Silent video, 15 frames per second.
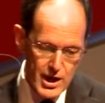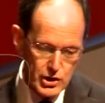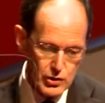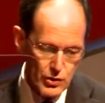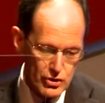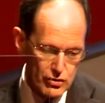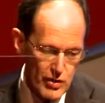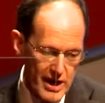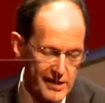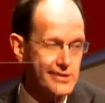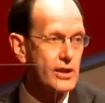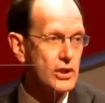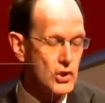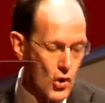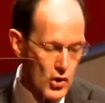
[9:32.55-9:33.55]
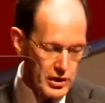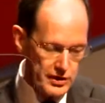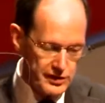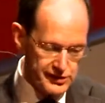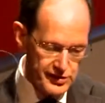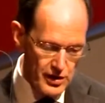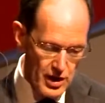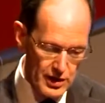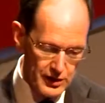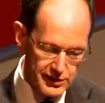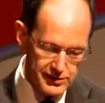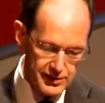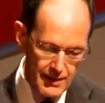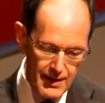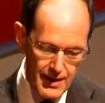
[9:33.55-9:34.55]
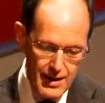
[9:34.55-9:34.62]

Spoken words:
to address your concerns.